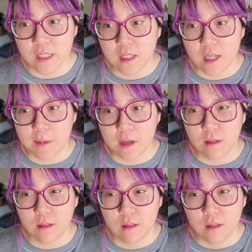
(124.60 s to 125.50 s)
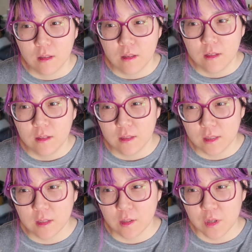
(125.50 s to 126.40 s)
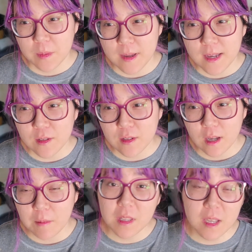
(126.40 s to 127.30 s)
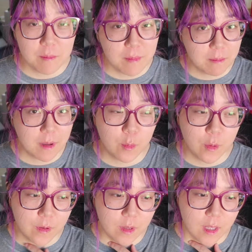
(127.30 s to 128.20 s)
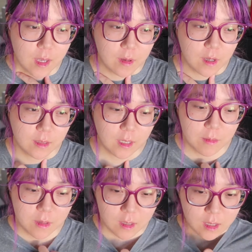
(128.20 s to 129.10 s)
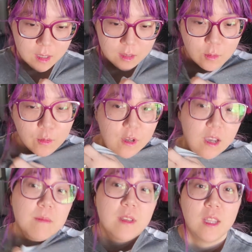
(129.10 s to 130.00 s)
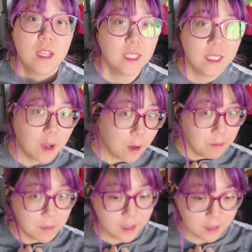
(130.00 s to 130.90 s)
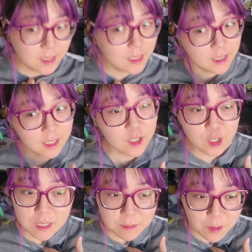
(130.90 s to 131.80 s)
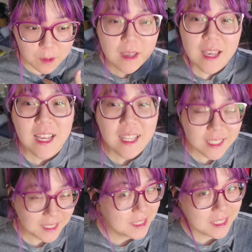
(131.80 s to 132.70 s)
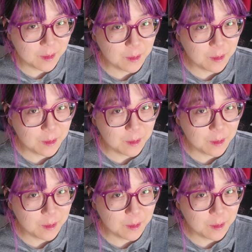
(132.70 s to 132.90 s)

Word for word: It's gonna take about 600 badge. I'm gonna make my boyfriend do that because I've been cleaning this whole time. He needs to help me because this is not just my room, this is his